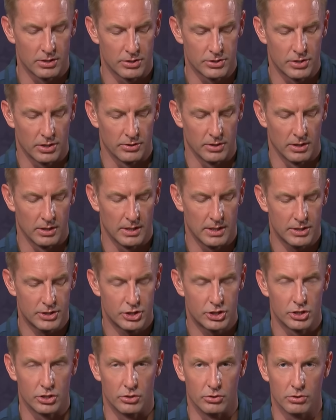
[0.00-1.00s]
Hunter's on the list.
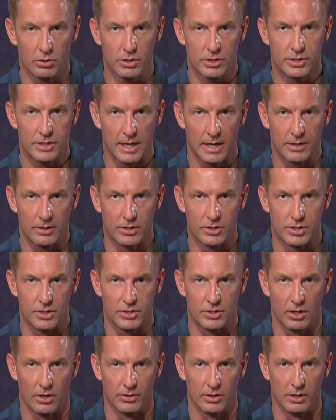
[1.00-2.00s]
Shedeur Sanders
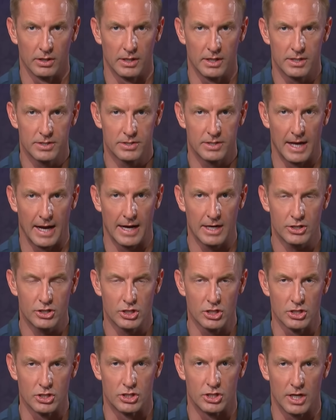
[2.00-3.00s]
is on the list.
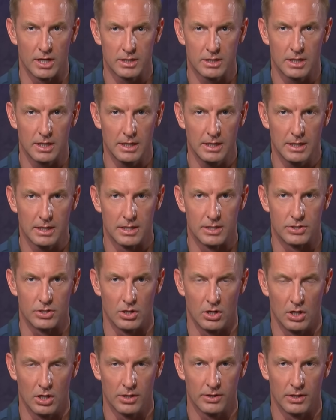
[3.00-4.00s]
Ashton Jeanty is
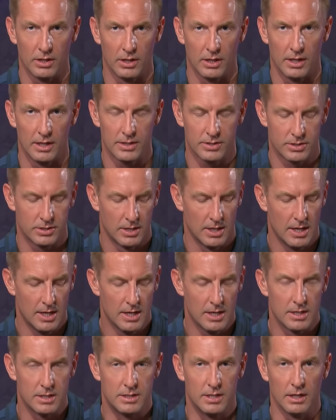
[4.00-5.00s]
on the list.
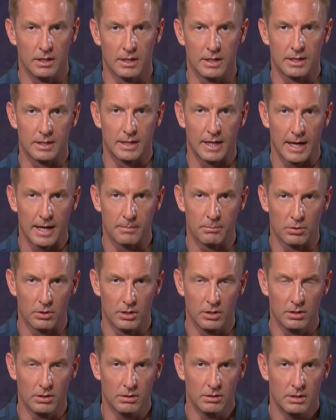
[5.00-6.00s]
Dillon
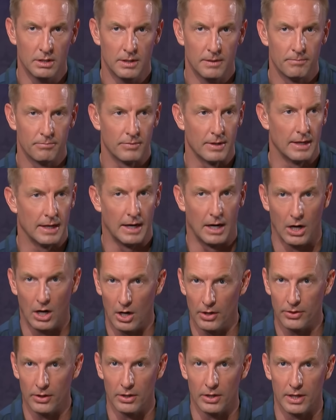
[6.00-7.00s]
Gabriel
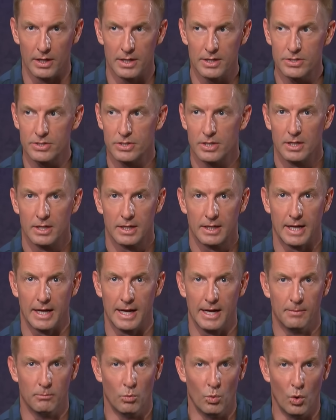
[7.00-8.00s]
on the list.
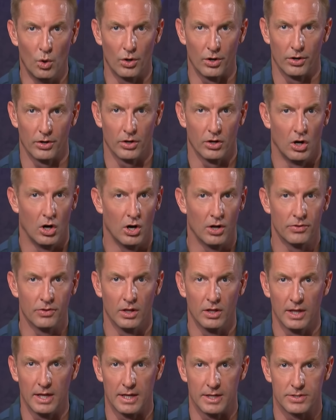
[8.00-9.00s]
Cam Ward on
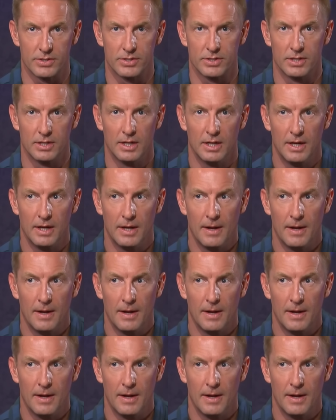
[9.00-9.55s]
the list.